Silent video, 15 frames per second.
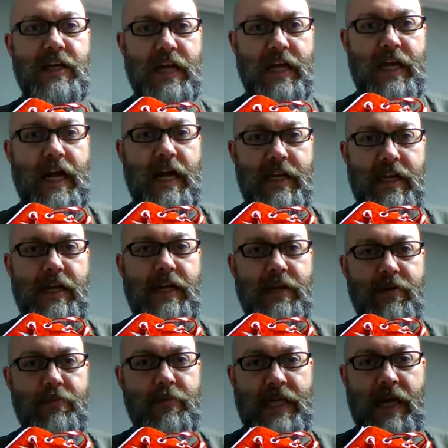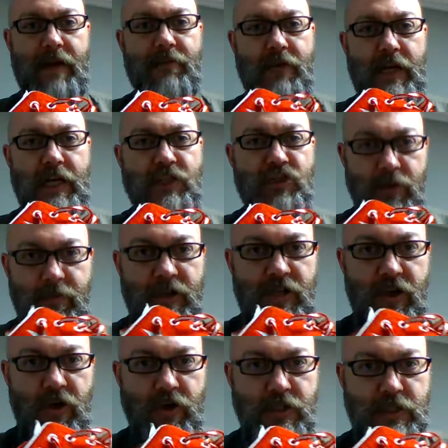uh, it became extremely
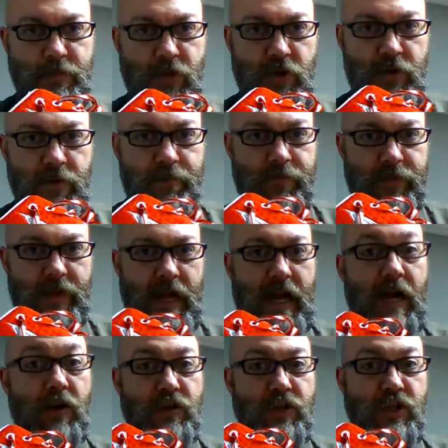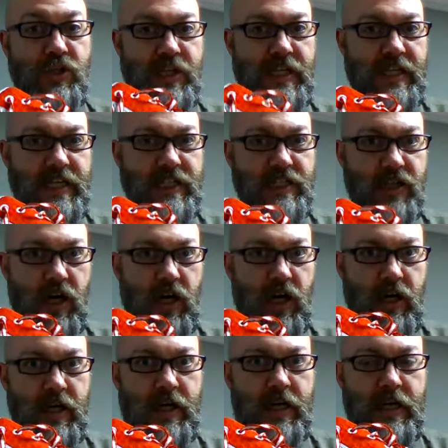noticeable how cushy these are.